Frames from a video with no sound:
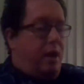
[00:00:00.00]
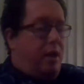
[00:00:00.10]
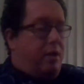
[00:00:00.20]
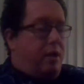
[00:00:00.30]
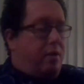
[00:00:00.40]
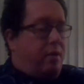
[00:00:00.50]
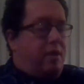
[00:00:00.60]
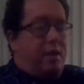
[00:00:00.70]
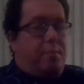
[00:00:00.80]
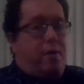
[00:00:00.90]
Now, the
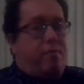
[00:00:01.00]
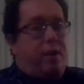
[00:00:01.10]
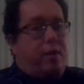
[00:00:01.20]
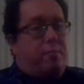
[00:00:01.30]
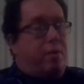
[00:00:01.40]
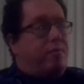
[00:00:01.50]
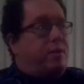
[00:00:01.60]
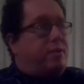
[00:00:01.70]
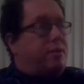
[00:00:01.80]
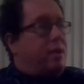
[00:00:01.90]
thing about violent movies,